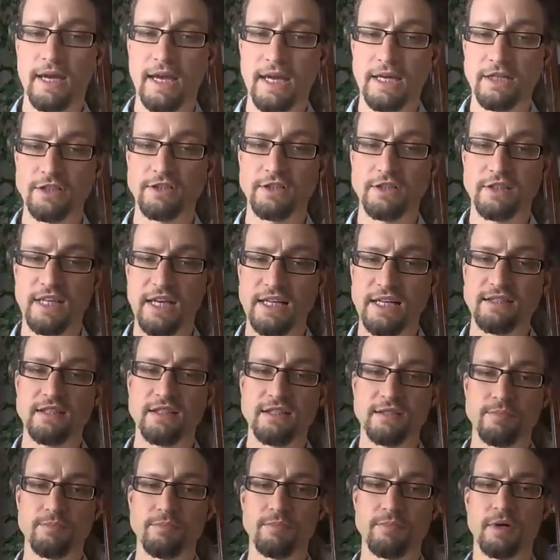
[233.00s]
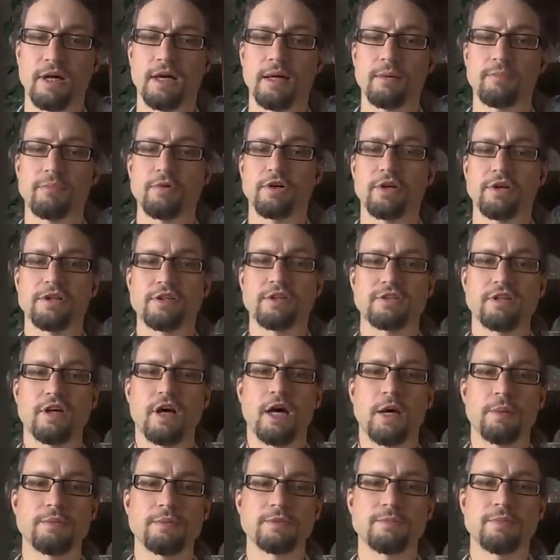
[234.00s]
Actually, that's his book on the
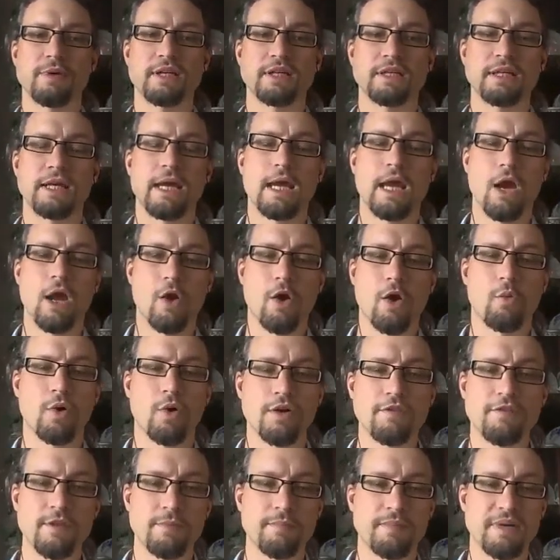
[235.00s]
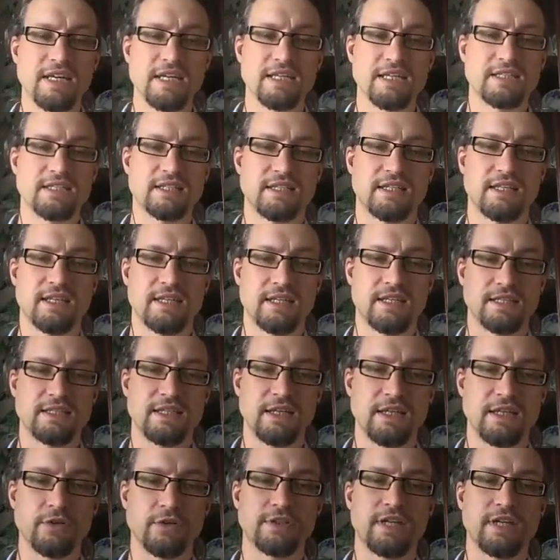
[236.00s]
Psalms, but one of the biggest
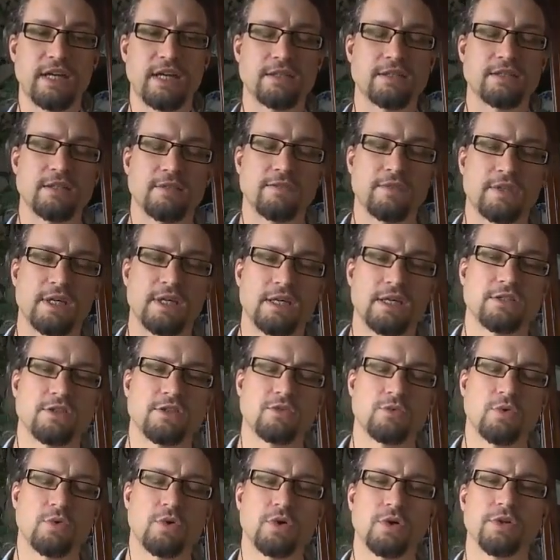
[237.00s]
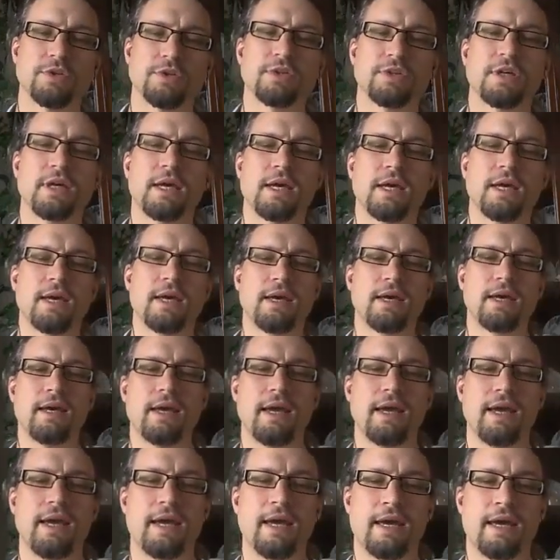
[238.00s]
single texts of the ancient world.
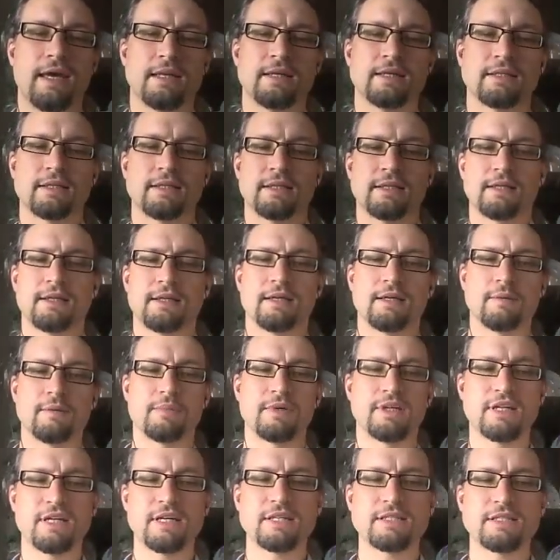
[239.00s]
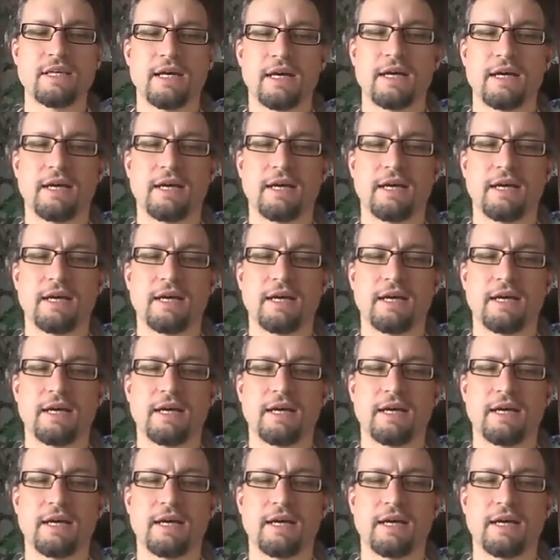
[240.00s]
And because